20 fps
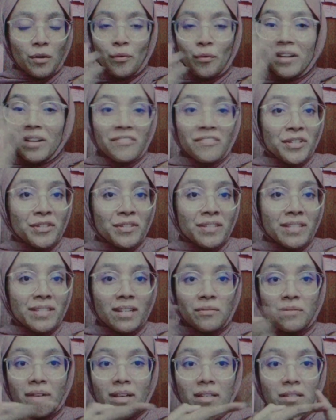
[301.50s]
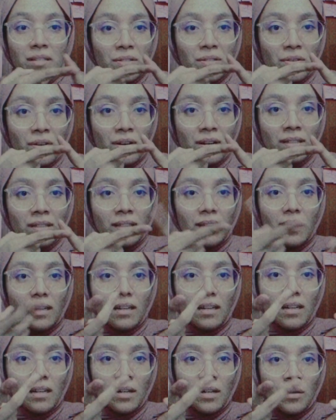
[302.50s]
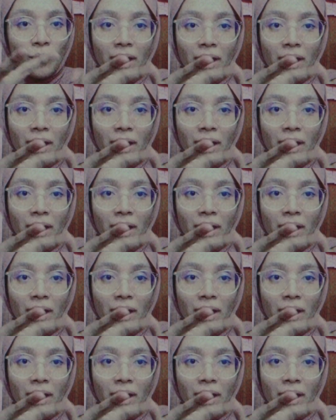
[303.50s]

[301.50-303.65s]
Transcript: whenever you see a restaurant, a